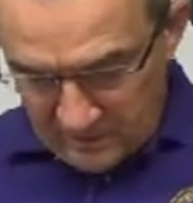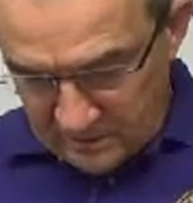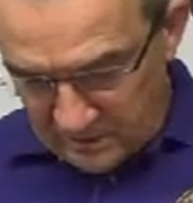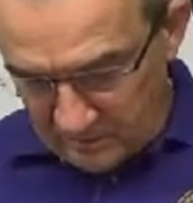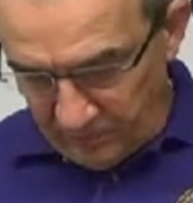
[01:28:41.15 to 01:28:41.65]

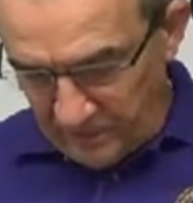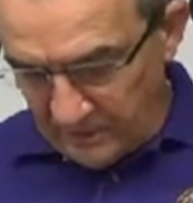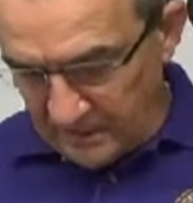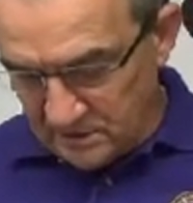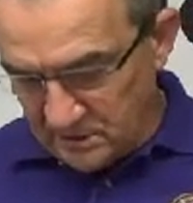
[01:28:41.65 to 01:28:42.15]
It's simply
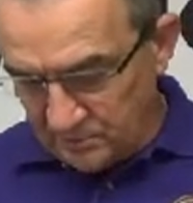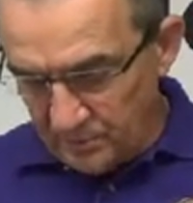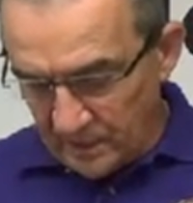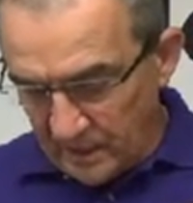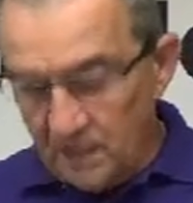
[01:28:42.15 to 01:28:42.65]
that's his
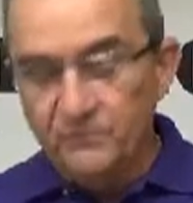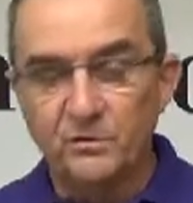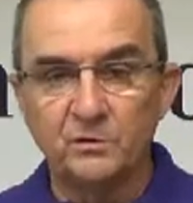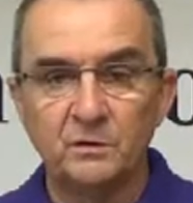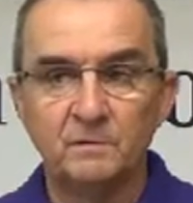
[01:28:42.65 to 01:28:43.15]

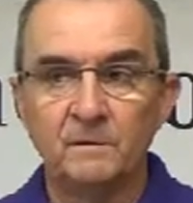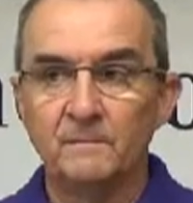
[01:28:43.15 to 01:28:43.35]
behavior